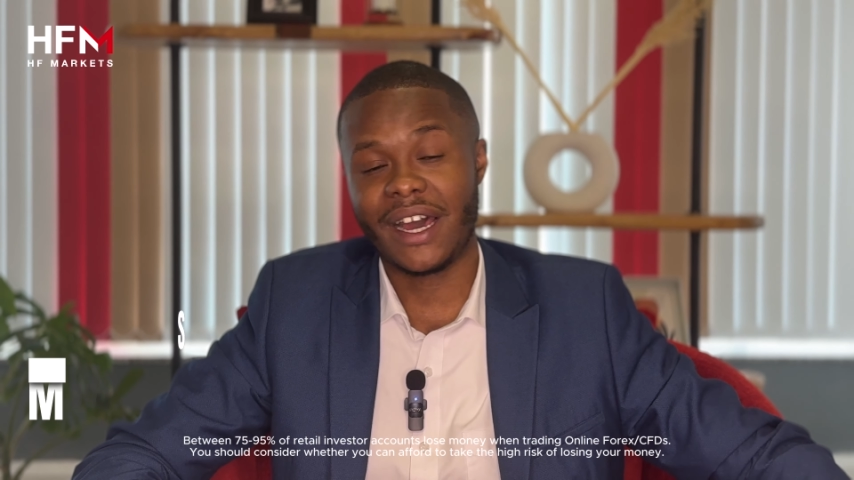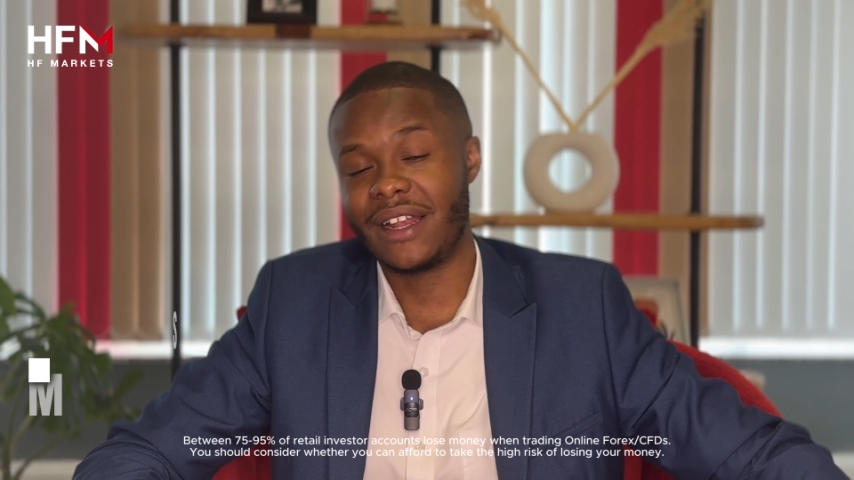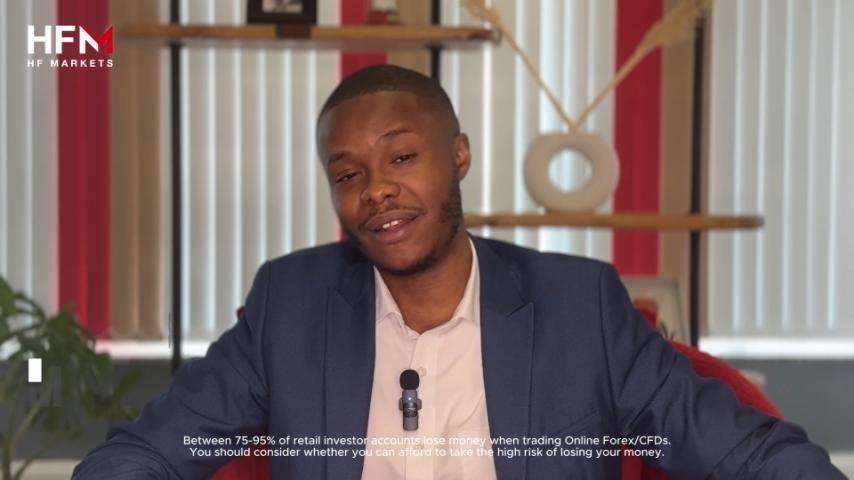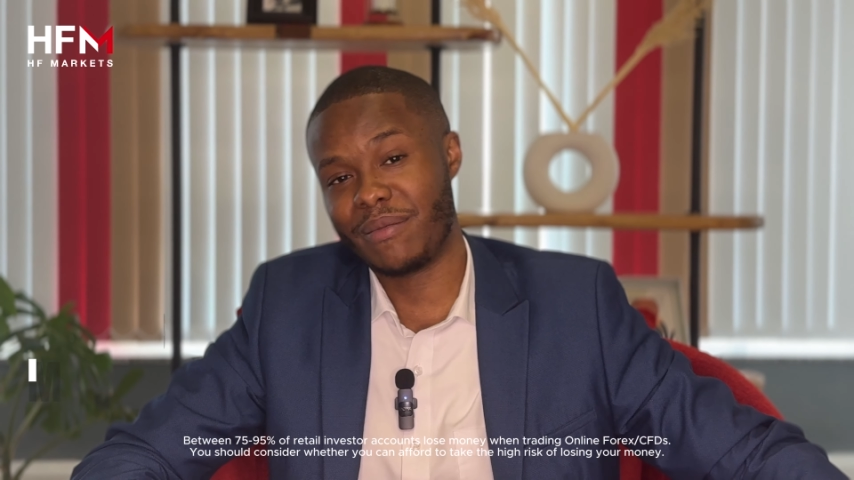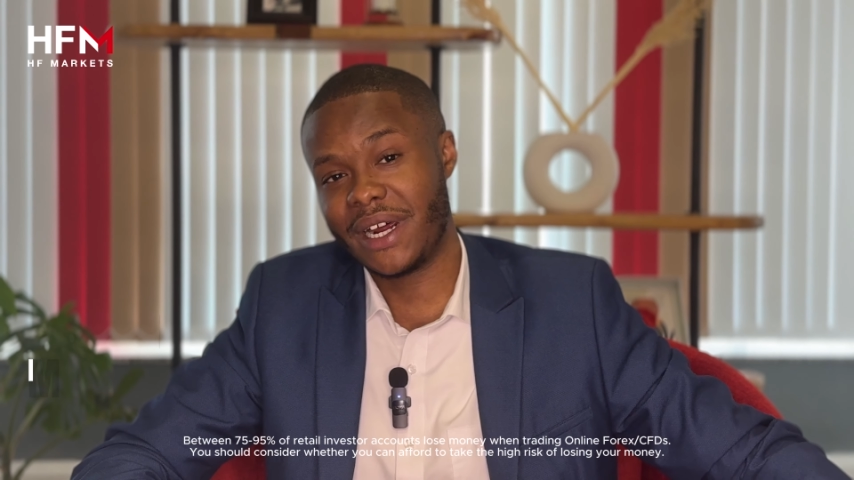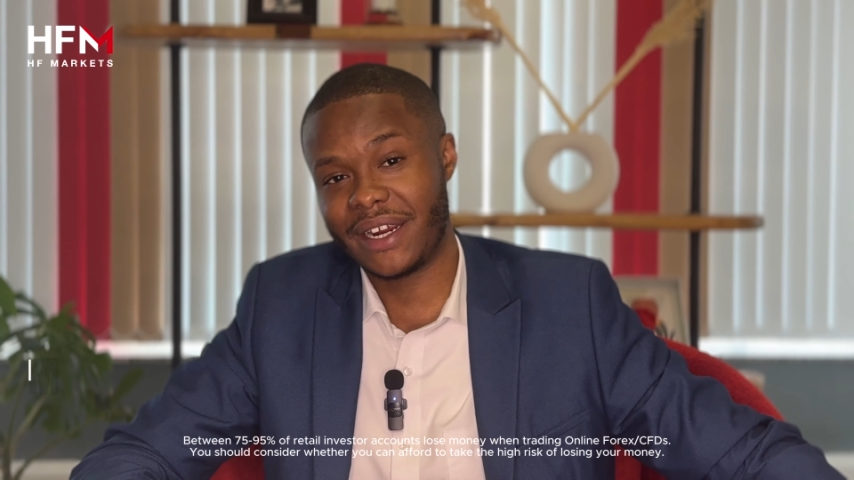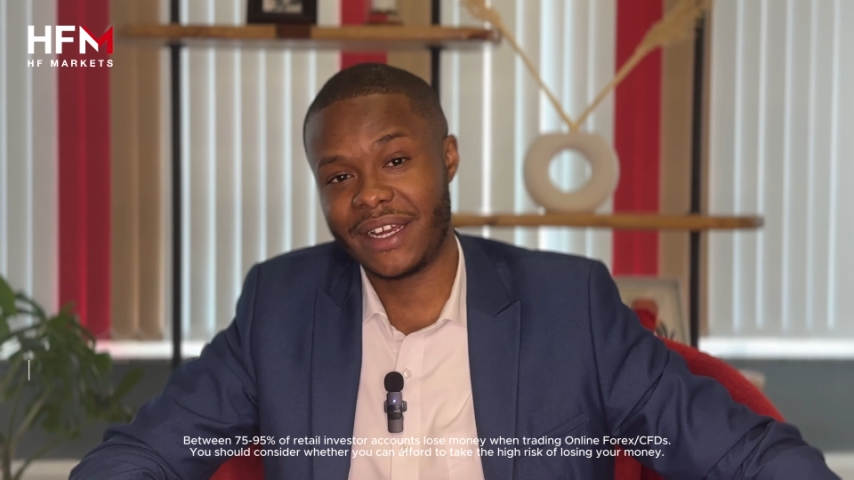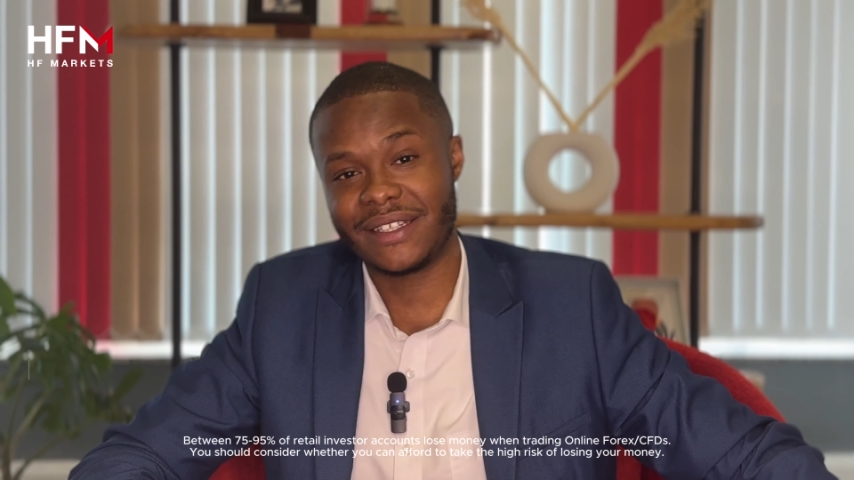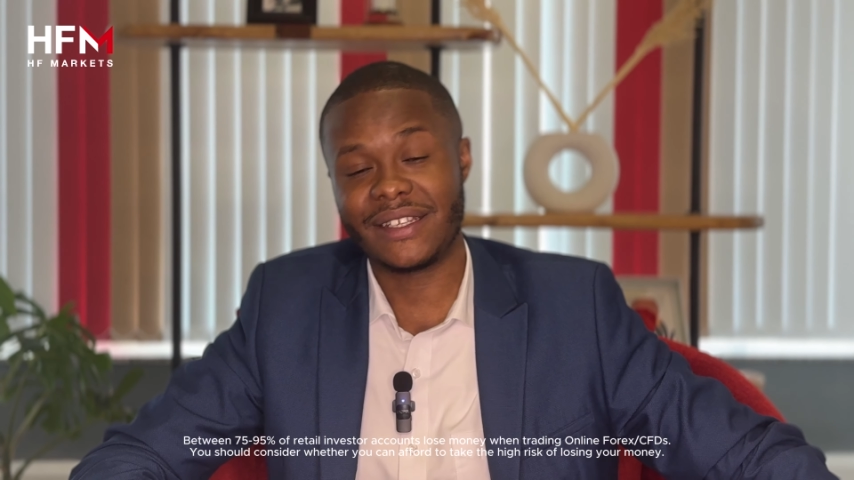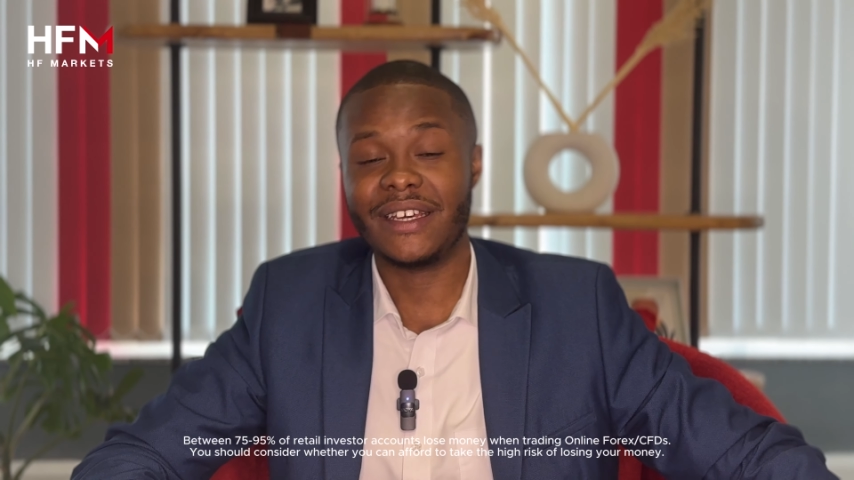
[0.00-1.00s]
and the
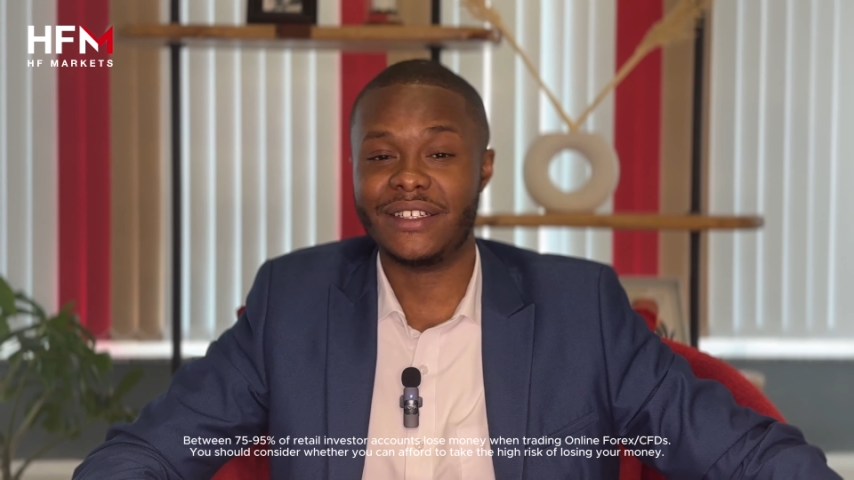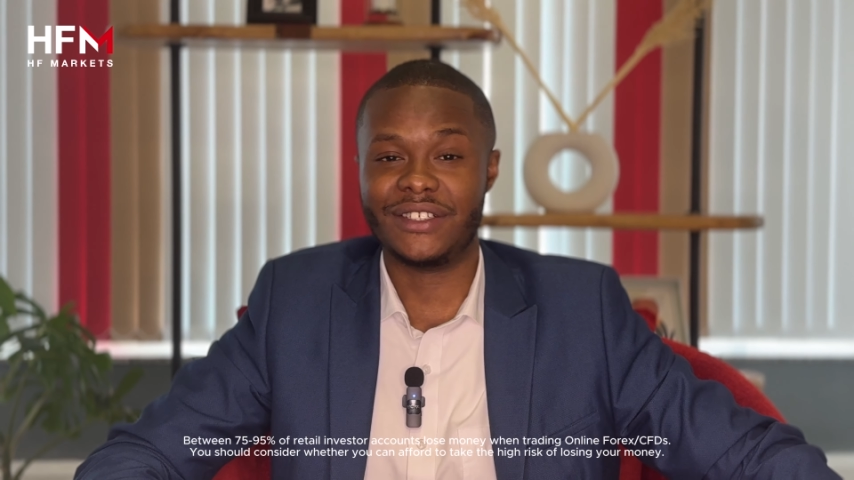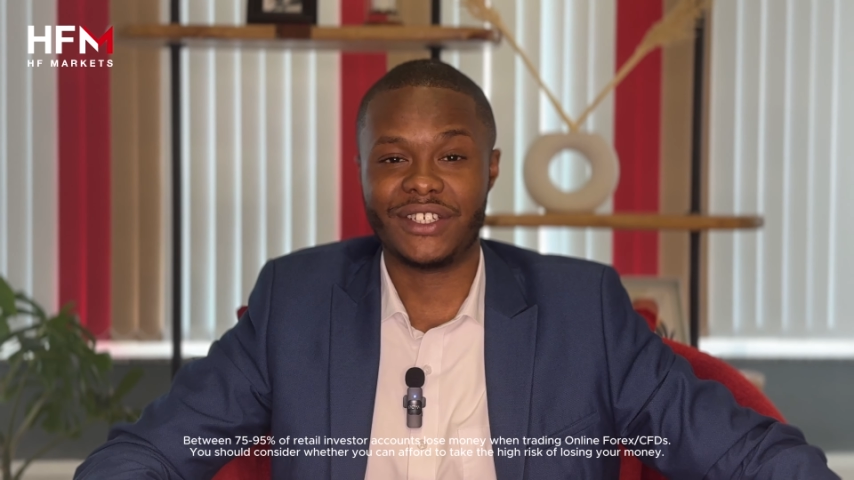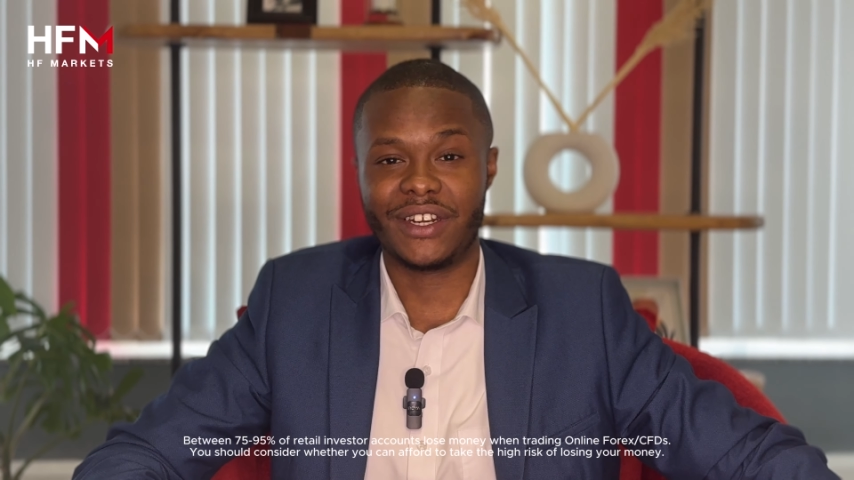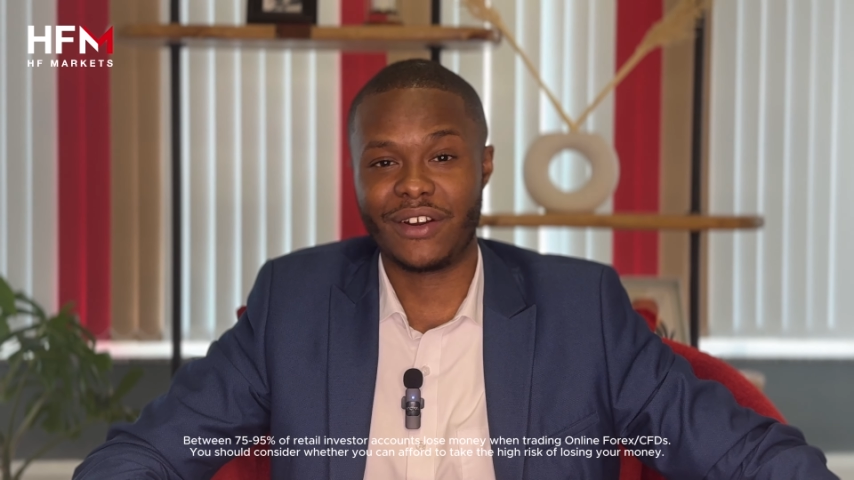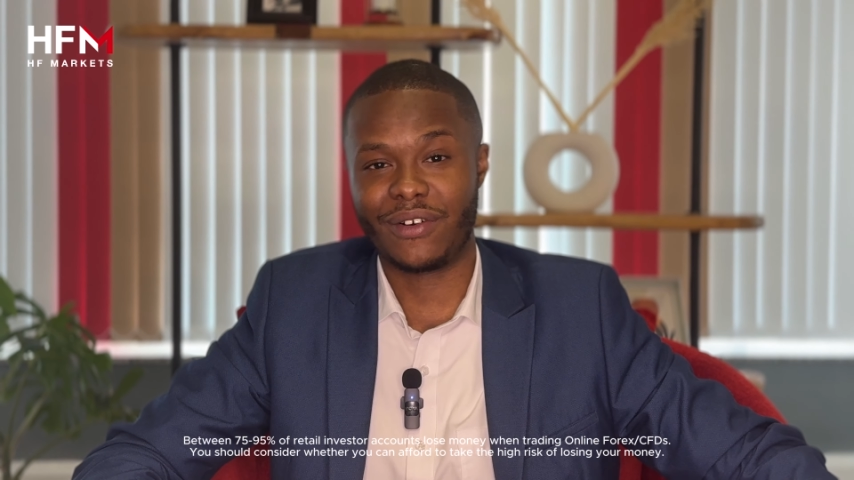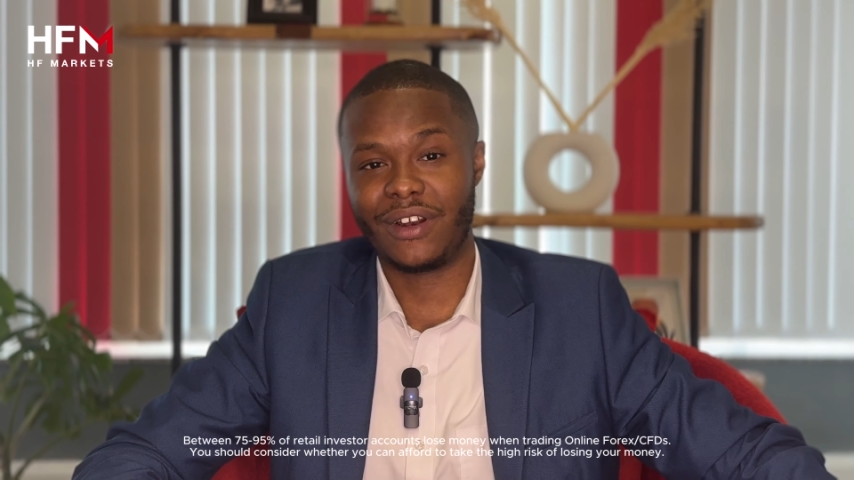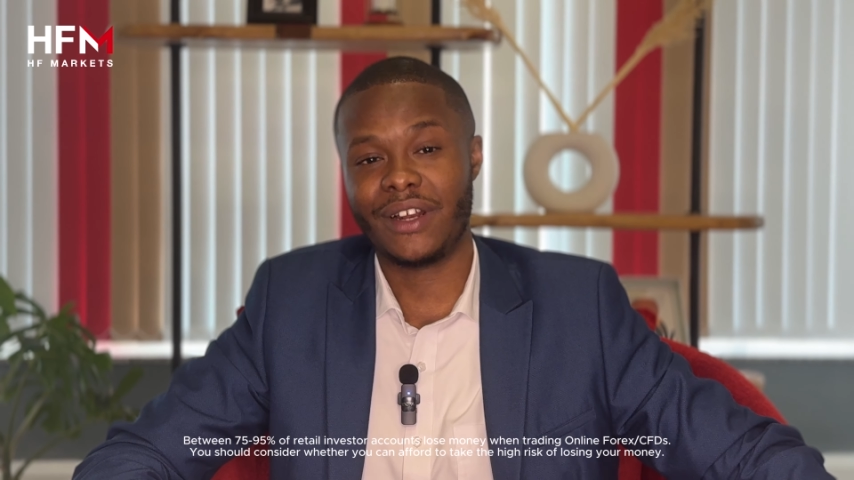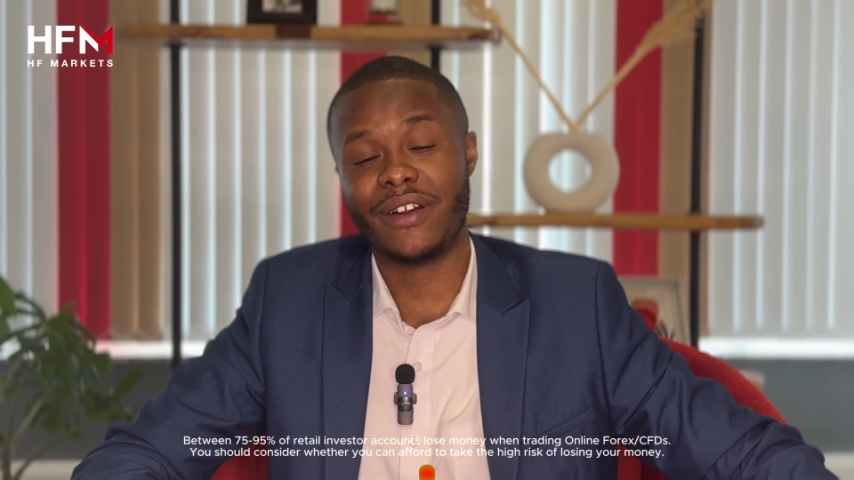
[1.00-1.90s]
markets in general.